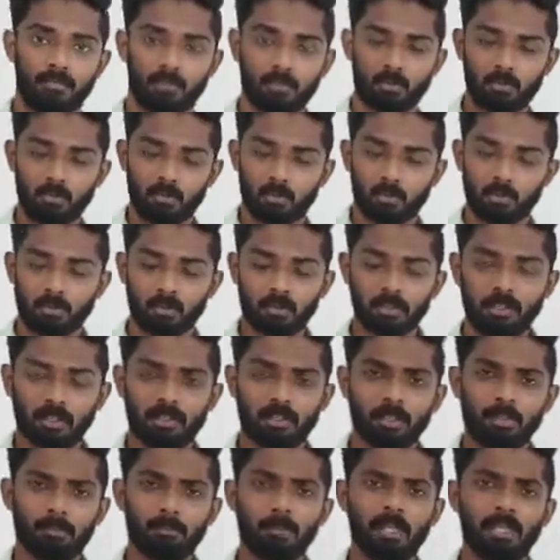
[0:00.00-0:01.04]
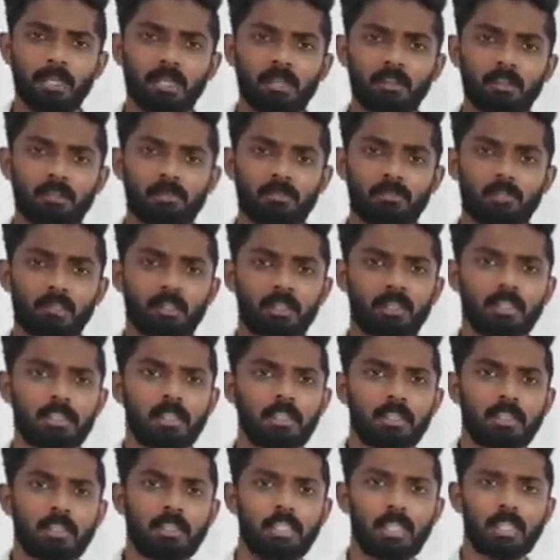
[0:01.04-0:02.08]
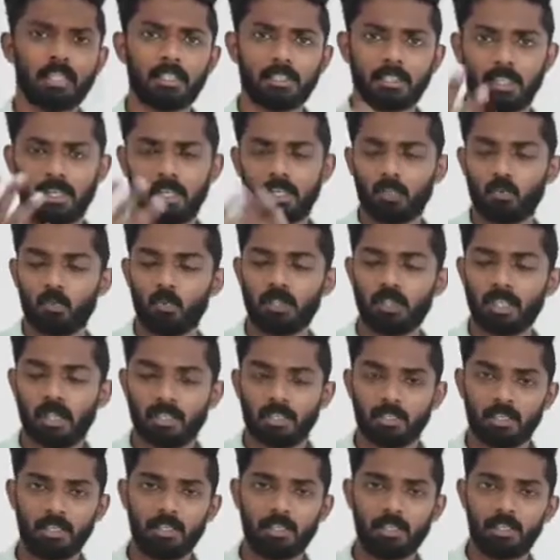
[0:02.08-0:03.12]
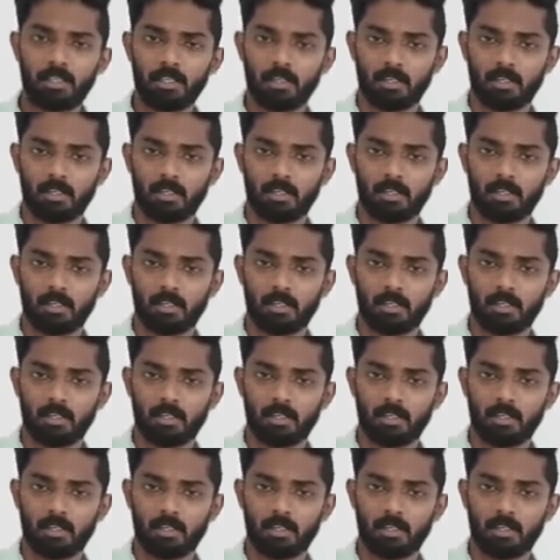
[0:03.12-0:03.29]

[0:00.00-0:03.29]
So the meaning of the other sentence which I said